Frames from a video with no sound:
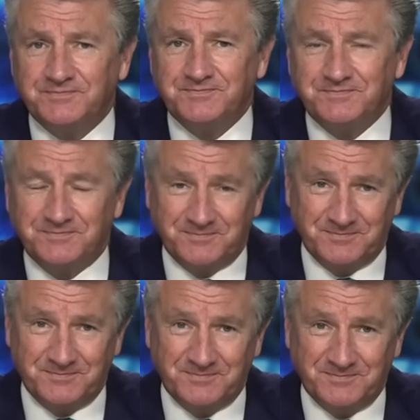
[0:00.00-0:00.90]

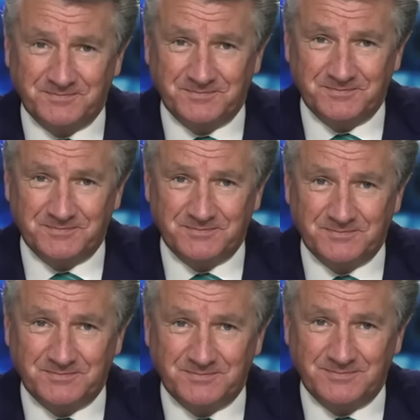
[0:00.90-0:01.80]

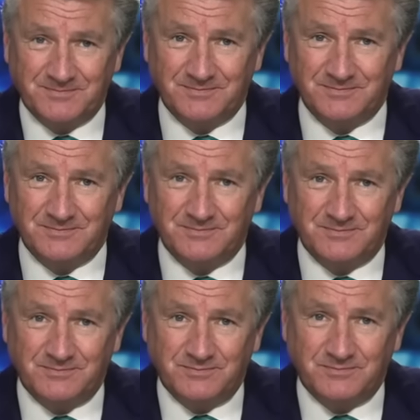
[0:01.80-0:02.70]

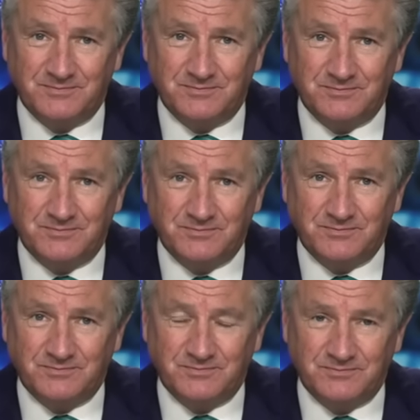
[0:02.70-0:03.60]

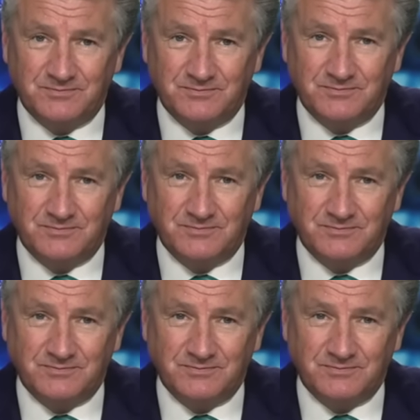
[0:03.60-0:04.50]

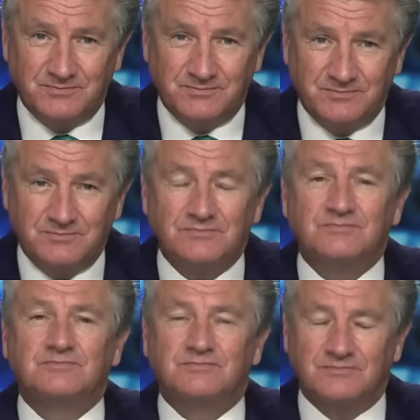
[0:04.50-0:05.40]

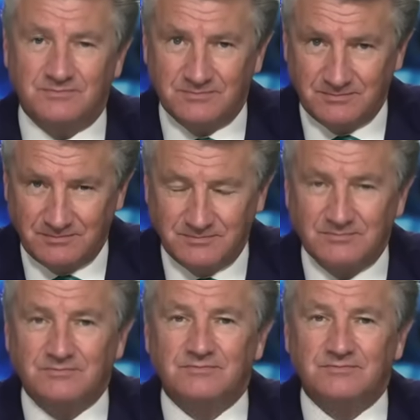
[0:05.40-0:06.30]

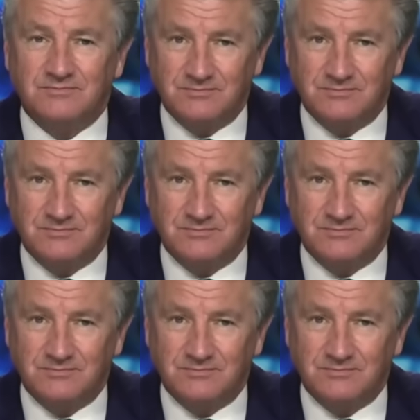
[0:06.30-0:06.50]
No words are spoken by the person on screen.